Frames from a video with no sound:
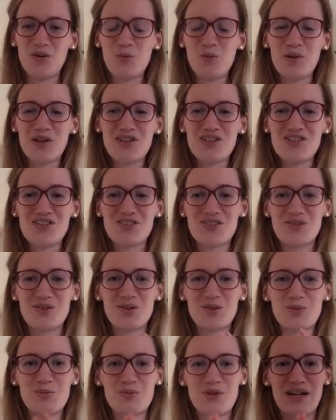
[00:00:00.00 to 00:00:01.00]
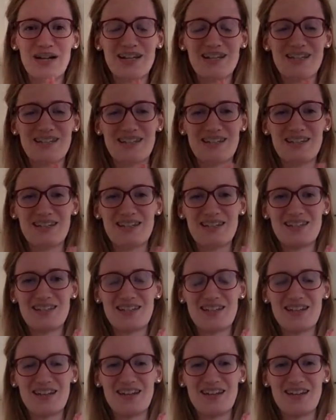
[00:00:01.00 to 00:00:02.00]
who wants to
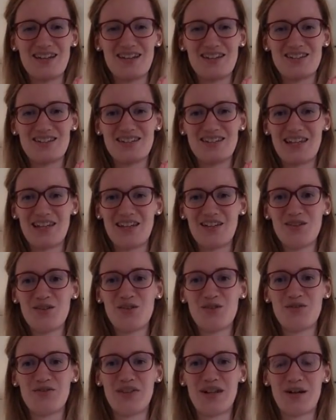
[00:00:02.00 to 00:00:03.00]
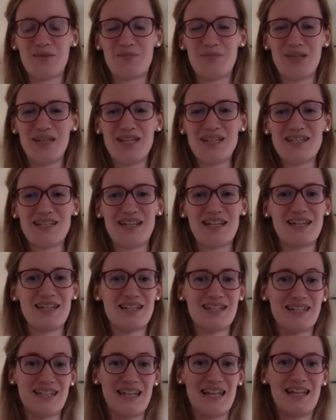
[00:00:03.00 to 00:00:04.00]
practice a skill of their piece
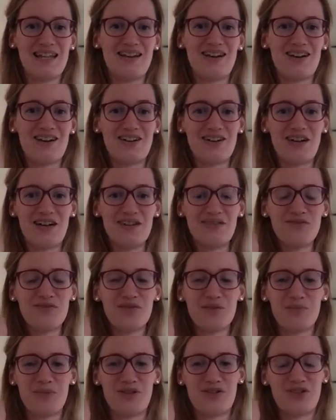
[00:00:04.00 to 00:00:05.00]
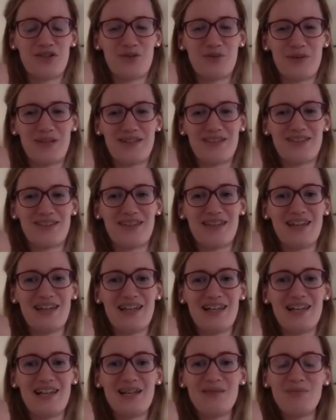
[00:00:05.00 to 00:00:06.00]
that they are unfamiliar with?
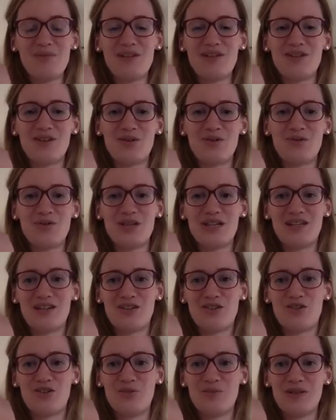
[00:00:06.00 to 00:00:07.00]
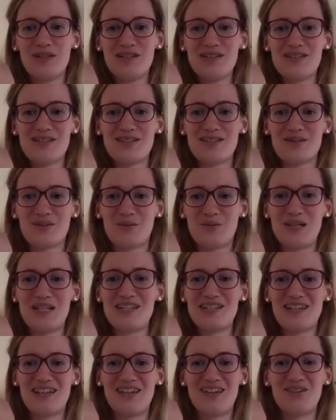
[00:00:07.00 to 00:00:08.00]
Let me know in the comments
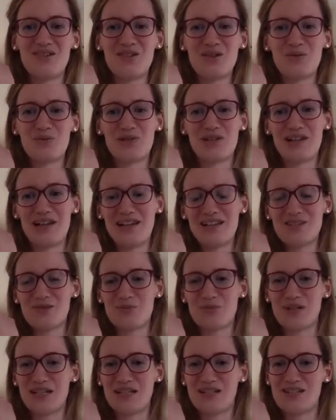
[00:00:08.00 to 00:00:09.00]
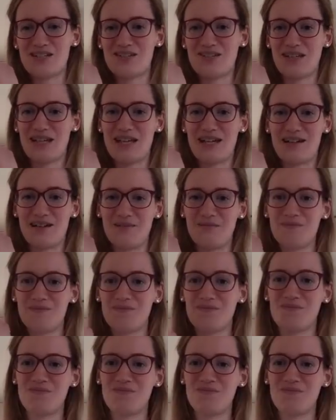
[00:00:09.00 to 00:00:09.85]
which skill you would like to practice together.